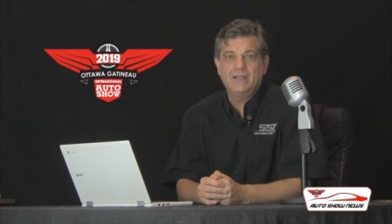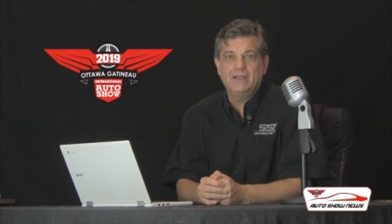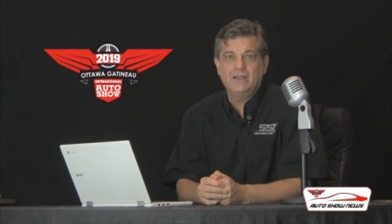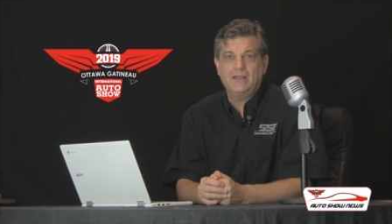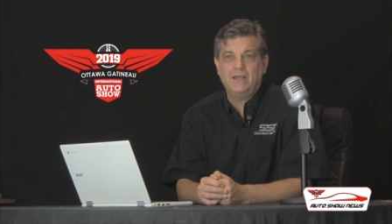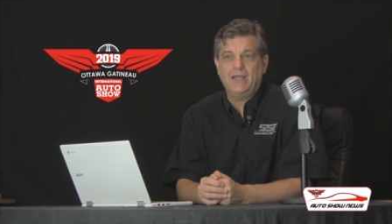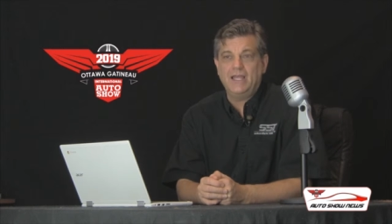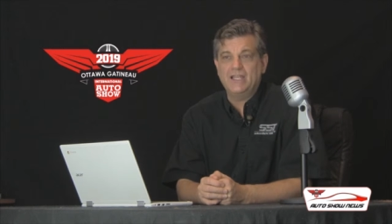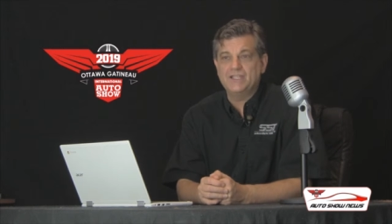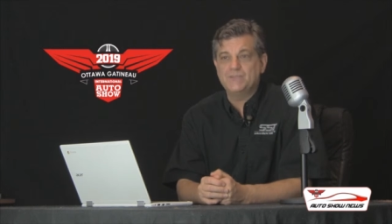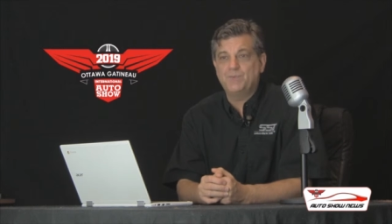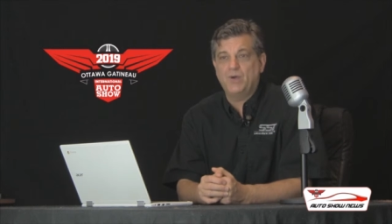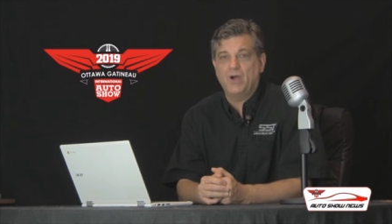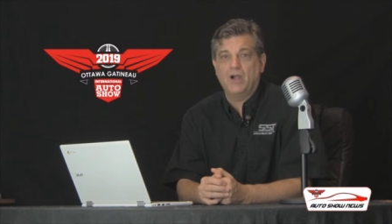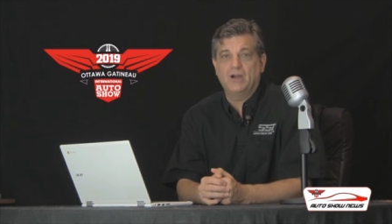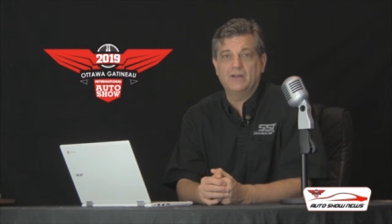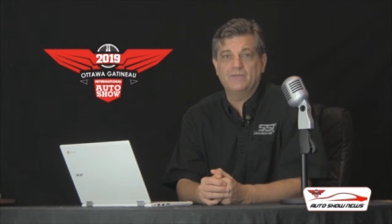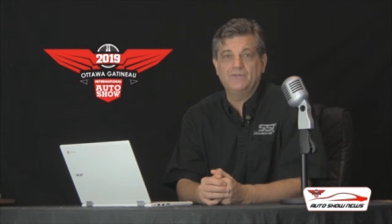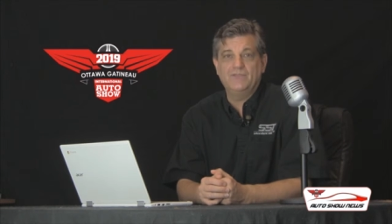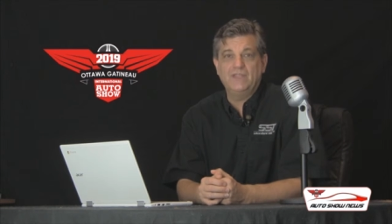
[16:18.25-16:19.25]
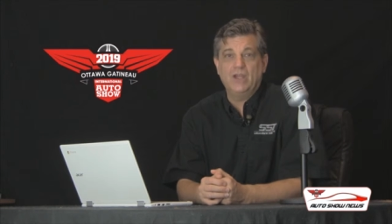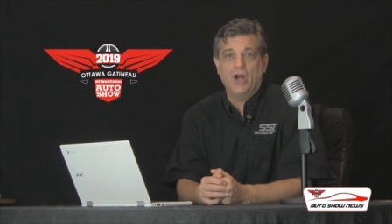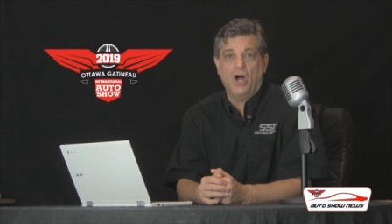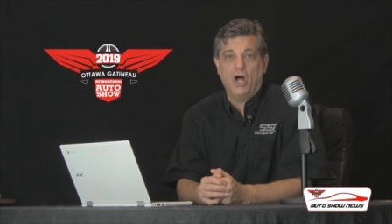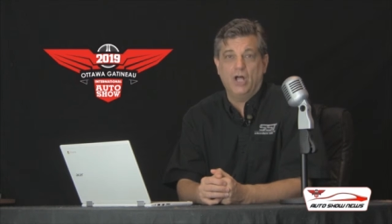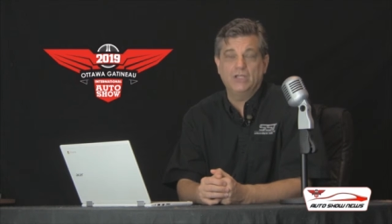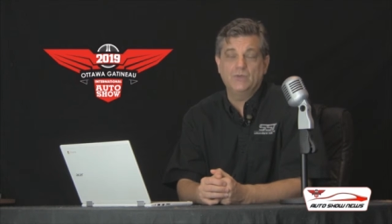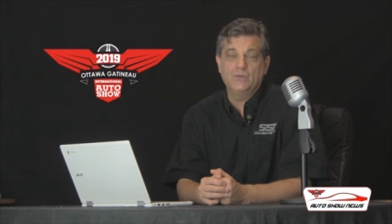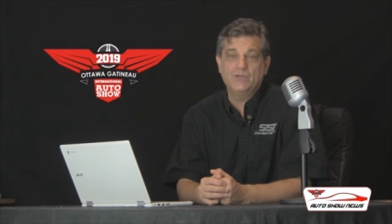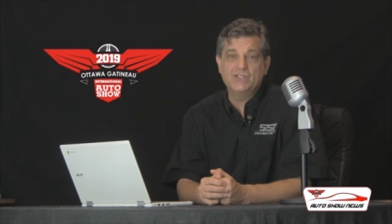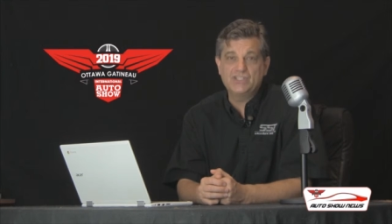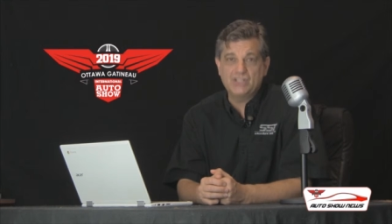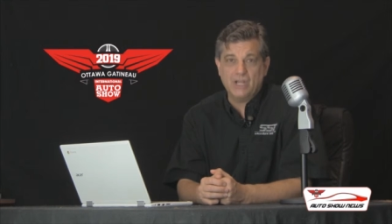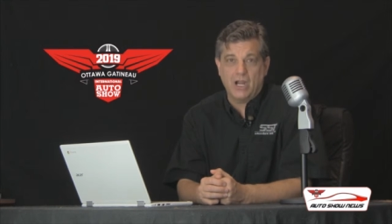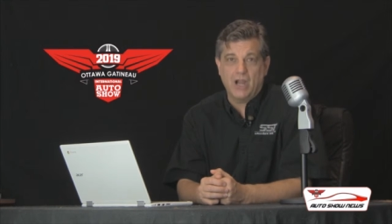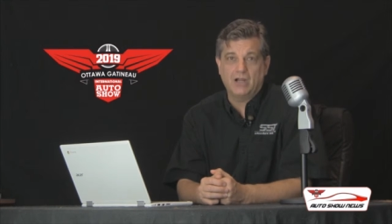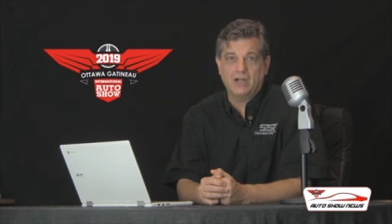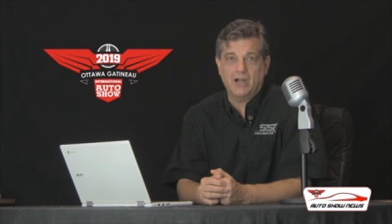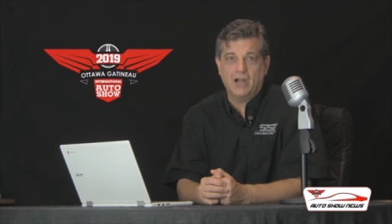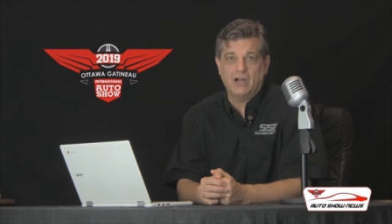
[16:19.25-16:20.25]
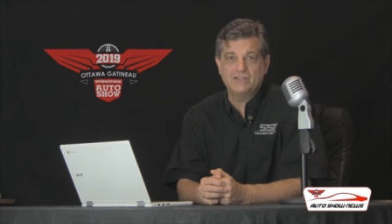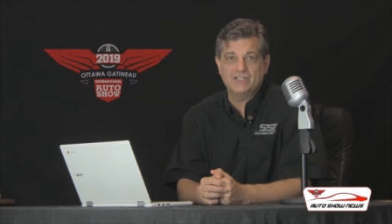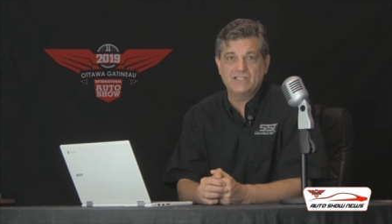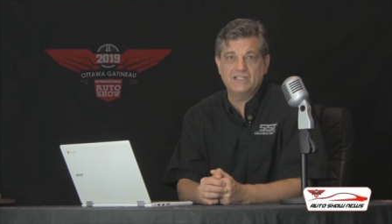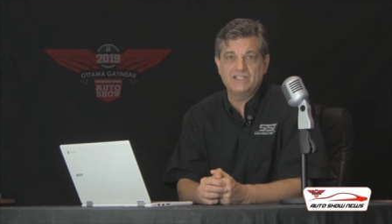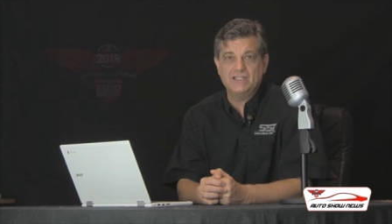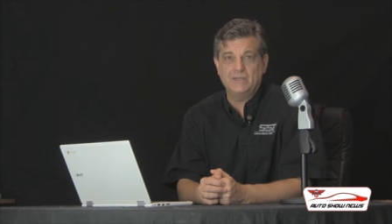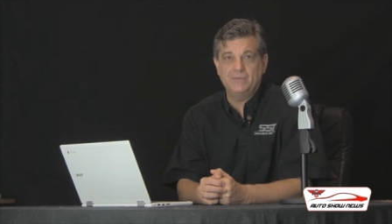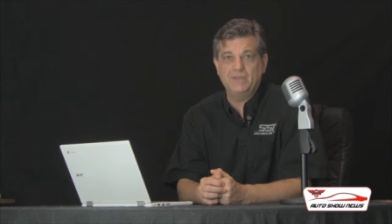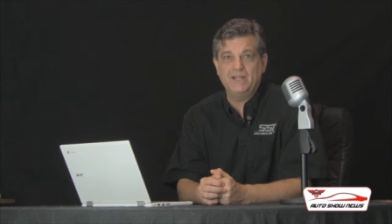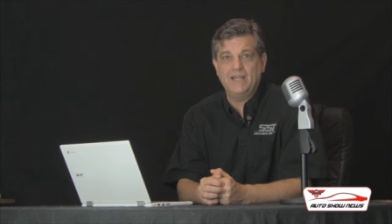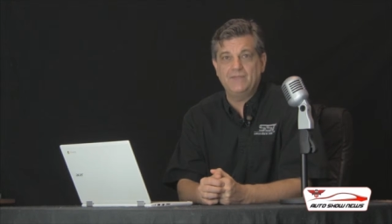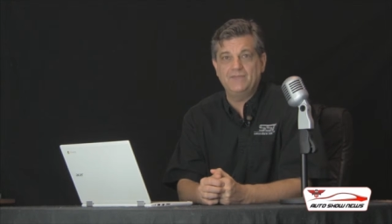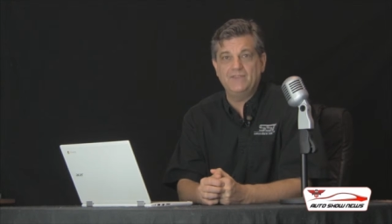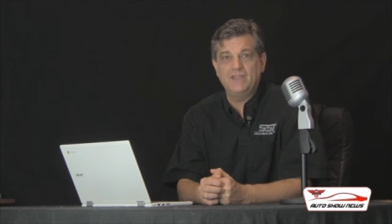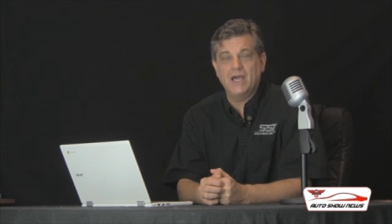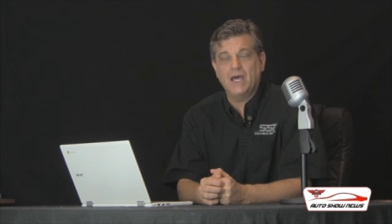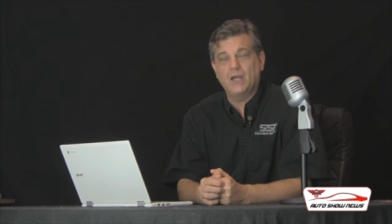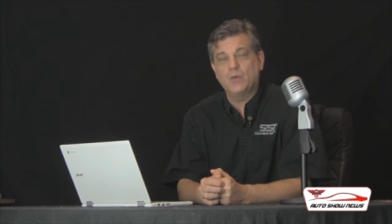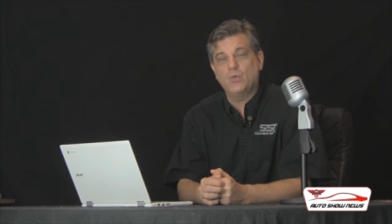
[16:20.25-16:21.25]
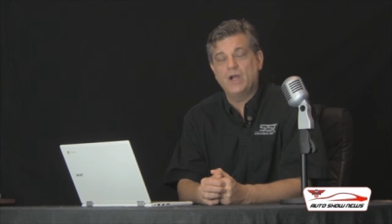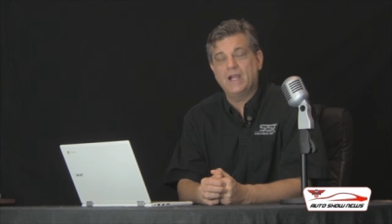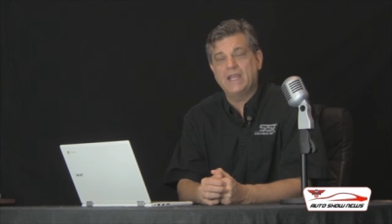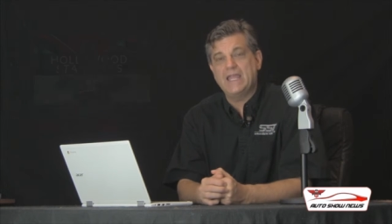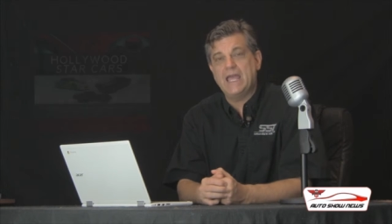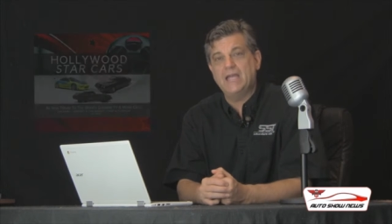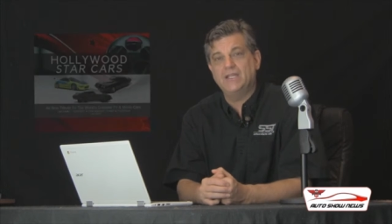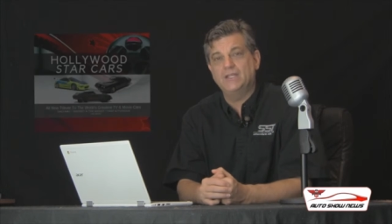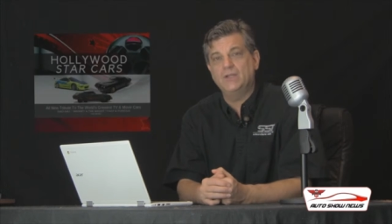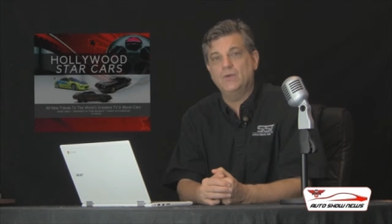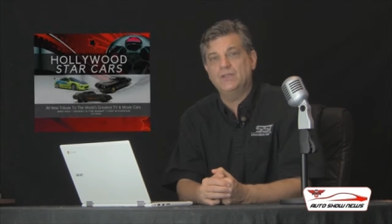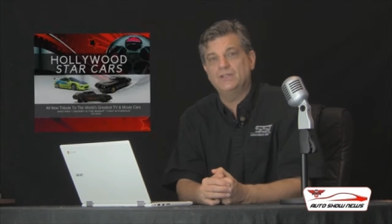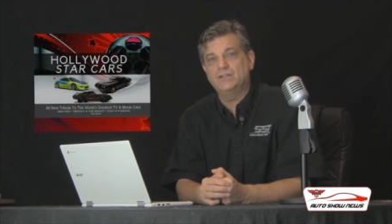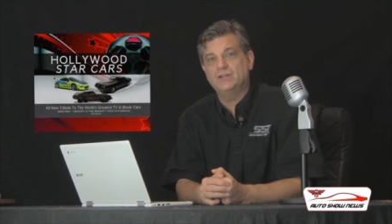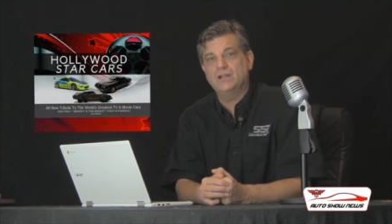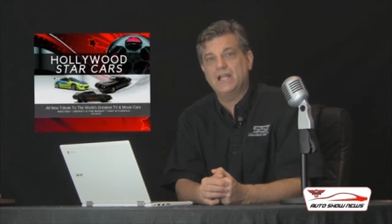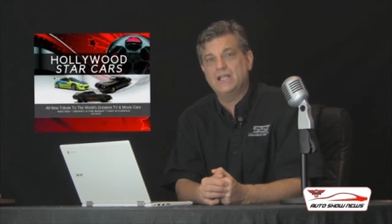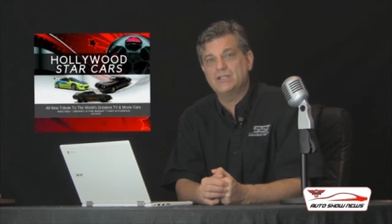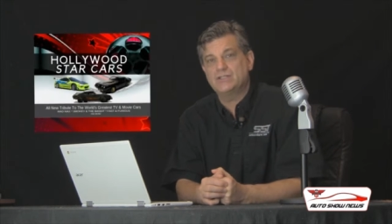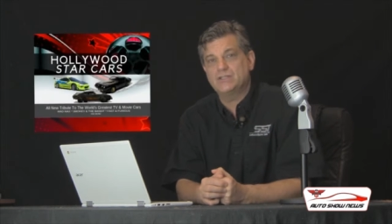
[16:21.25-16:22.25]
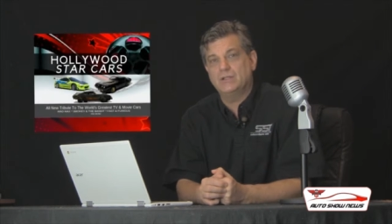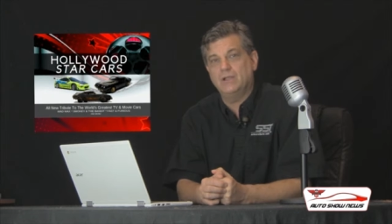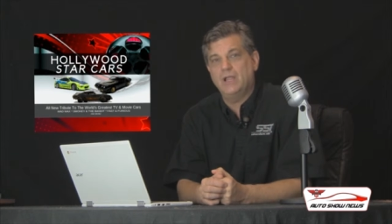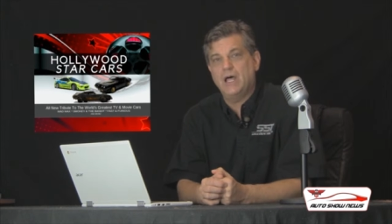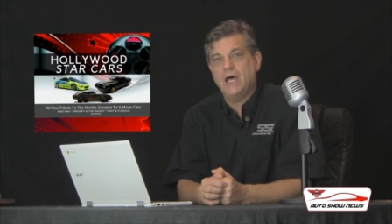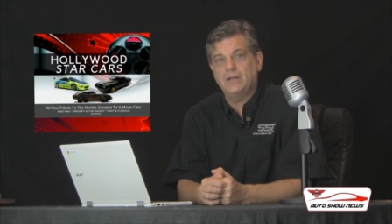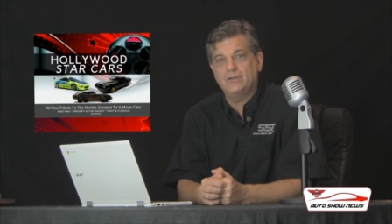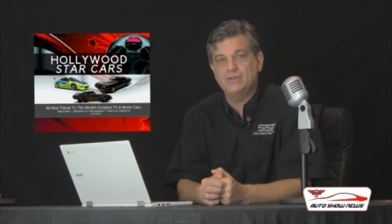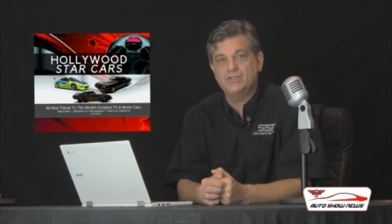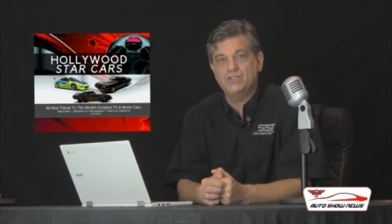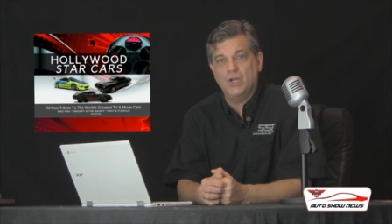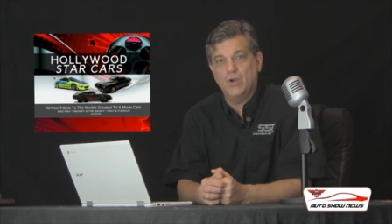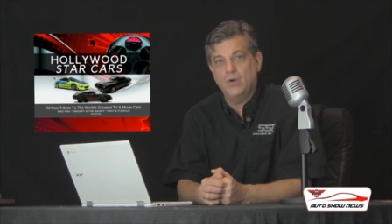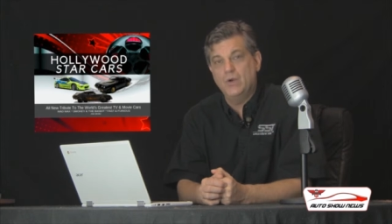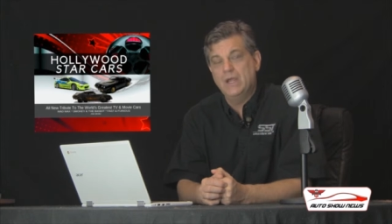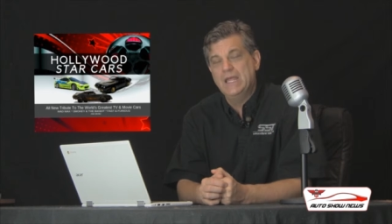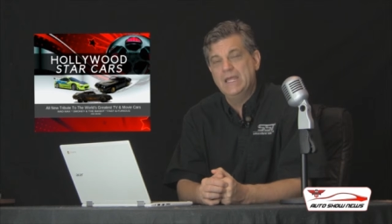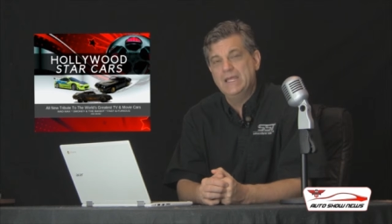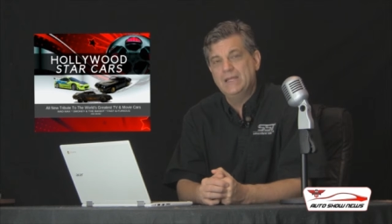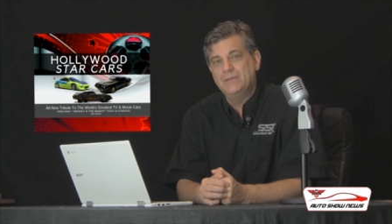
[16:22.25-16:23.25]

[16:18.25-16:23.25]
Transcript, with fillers: uh, as part of the Hollywood Star Cars exhibit at the Ottawa Gatineau International Auto Show,